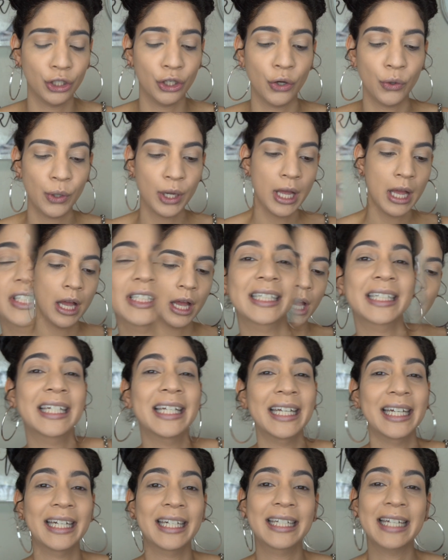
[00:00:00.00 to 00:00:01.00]
You know, your
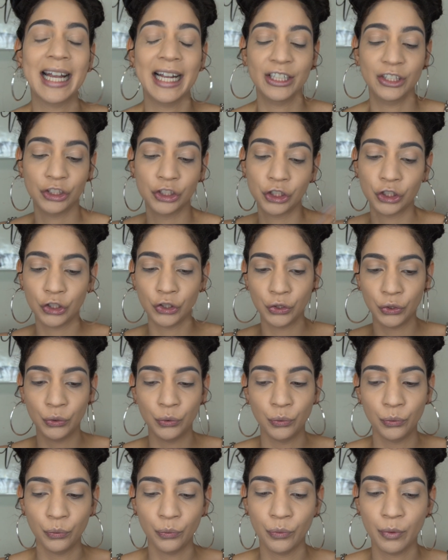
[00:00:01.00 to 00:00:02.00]
skin tends
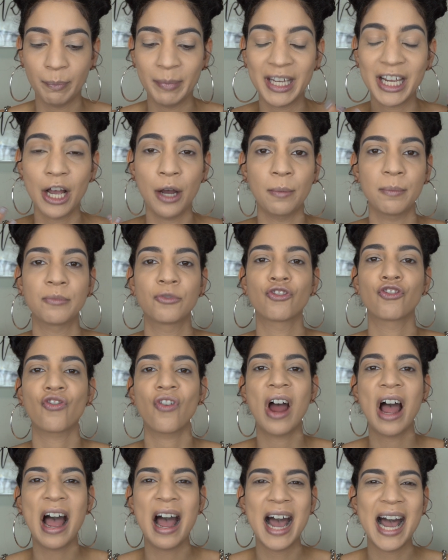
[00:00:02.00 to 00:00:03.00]
to become
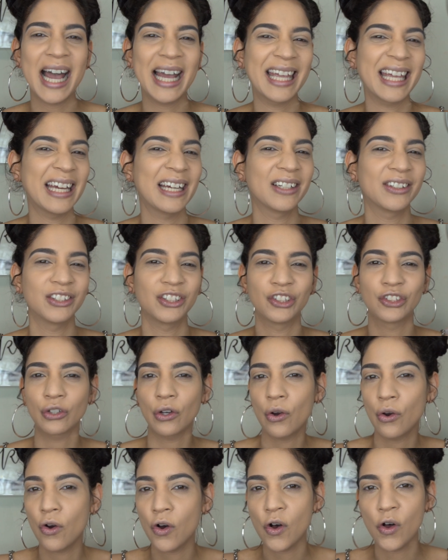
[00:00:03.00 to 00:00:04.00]
dry and
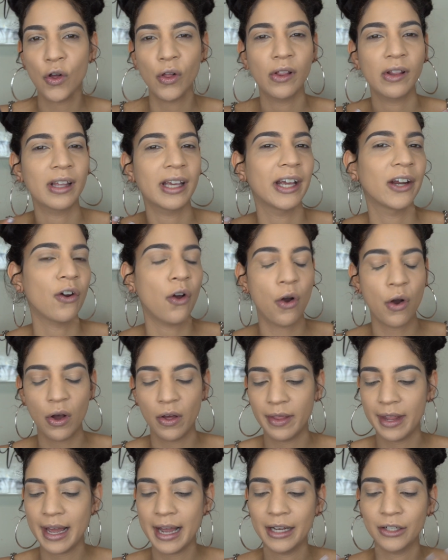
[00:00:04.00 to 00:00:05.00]
dull and
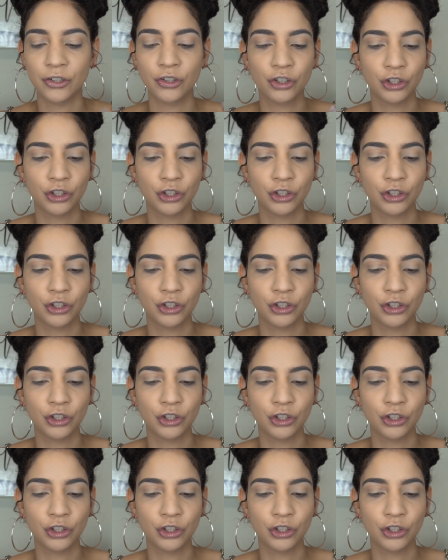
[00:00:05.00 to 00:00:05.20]
all that,